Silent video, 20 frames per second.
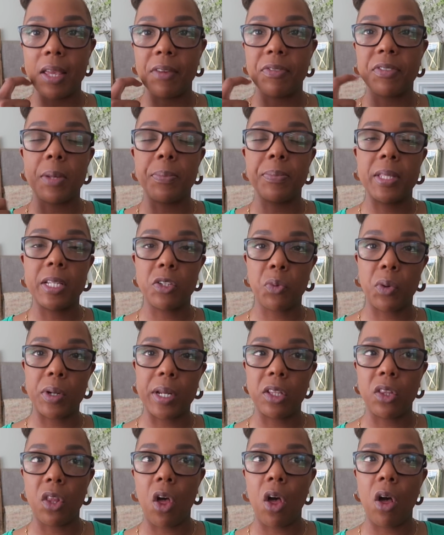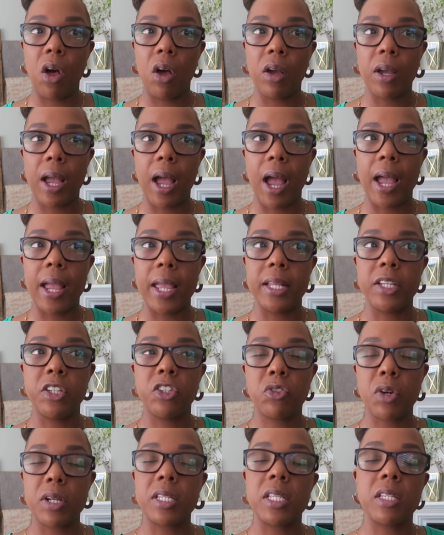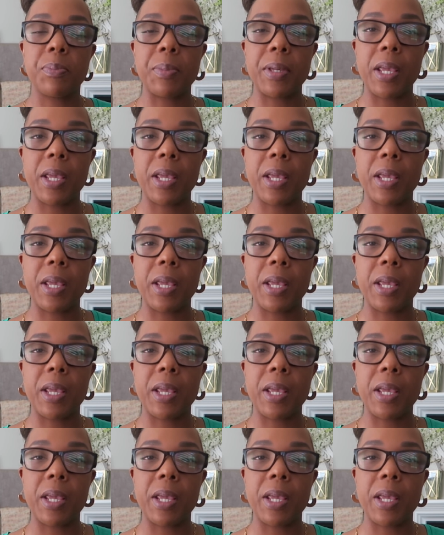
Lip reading: if something's running long, it stresses